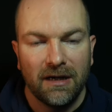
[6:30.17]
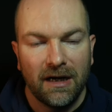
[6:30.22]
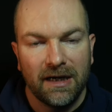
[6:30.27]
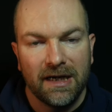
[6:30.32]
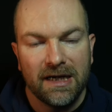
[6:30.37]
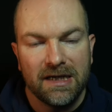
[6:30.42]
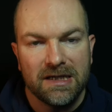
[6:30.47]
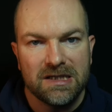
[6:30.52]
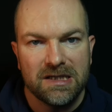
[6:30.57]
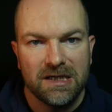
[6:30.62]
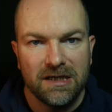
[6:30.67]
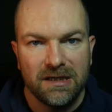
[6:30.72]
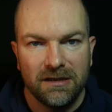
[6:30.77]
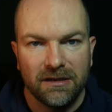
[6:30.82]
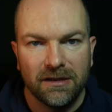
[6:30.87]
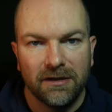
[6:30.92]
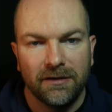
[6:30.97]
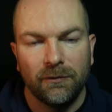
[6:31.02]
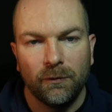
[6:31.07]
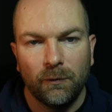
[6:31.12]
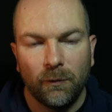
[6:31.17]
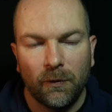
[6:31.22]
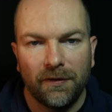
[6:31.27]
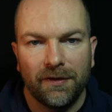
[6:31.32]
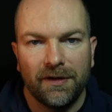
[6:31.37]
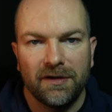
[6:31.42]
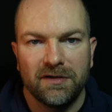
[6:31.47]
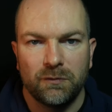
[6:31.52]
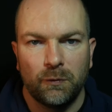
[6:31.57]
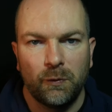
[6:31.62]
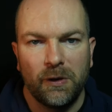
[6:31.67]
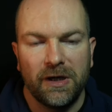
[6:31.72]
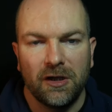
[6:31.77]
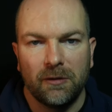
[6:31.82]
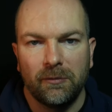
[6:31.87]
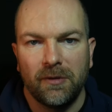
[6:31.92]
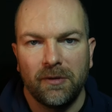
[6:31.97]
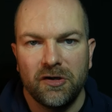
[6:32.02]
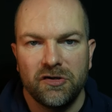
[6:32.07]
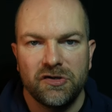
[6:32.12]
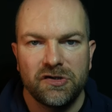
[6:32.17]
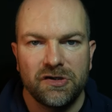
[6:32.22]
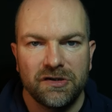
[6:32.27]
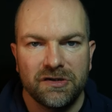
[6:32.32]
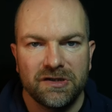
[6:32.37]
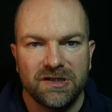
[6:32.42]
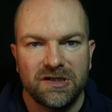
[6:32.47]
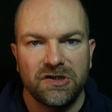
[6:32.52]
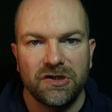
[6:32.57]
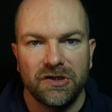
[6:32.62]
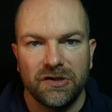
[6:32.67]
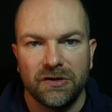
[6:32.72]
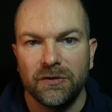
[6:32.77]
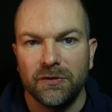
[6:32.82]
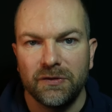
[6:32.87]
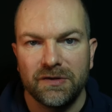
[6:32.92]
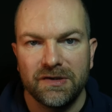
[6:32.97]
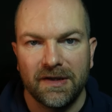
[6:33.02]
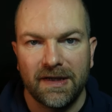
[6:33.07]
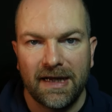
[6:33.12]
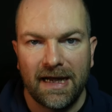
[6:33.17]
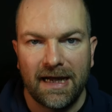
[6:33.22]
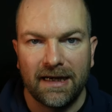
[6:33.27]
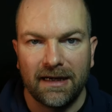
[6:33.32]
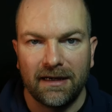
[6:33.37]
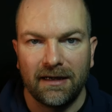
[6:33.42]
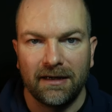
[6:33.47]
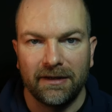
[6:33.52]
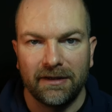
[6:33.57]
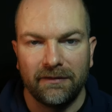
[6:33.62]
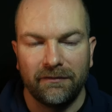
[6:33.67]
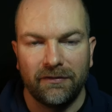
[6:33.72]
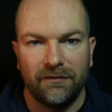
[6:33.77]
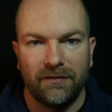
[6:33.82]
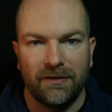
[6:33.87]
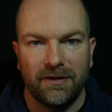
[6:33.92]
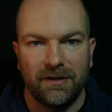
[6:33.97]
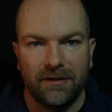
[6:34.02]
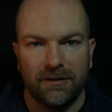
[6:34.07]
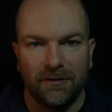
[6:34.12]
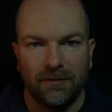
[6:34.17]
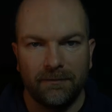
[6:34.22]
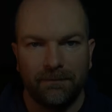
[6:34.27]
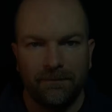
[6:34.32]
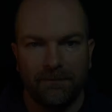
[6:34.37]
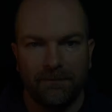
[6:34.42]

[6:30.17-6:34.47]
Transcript: and in turn, what those wheel motions do to the handling of the vehicle.